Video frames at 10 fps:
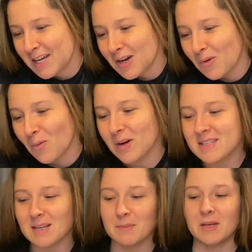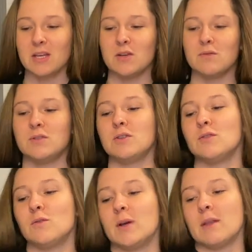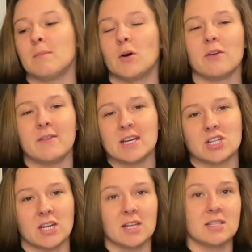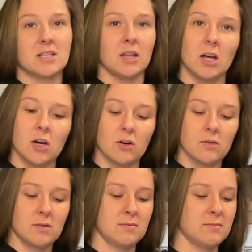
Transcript: What's something you do when the motivation is low?